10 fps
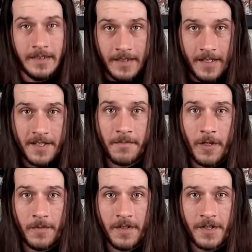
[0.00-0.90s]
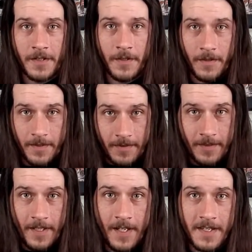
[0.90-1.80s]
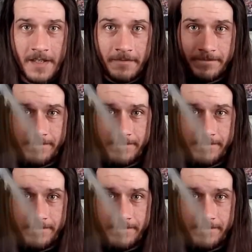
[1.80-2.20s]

Here's the moment of truth. Is it?